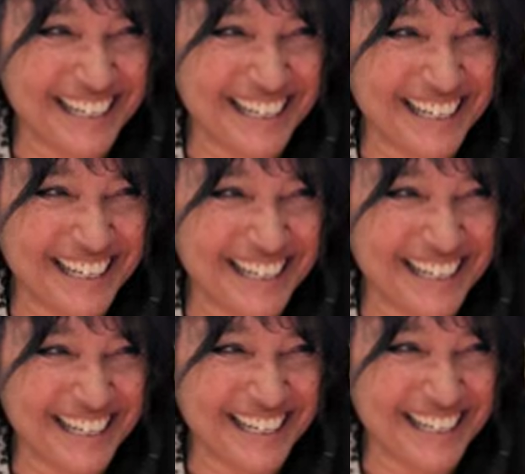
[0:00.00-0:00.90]

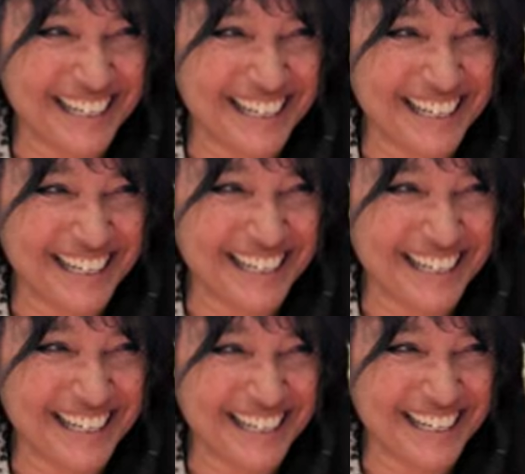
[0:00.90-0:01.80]

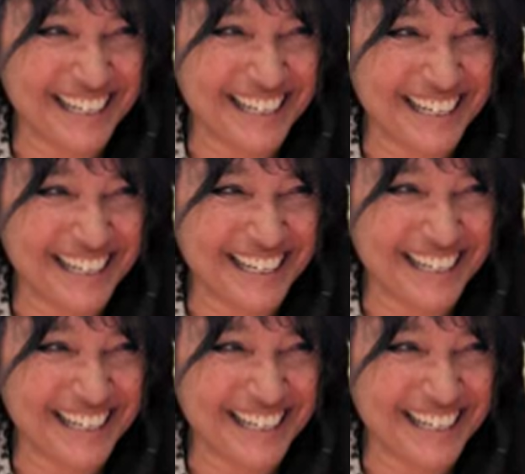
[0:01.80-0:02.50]
(silence)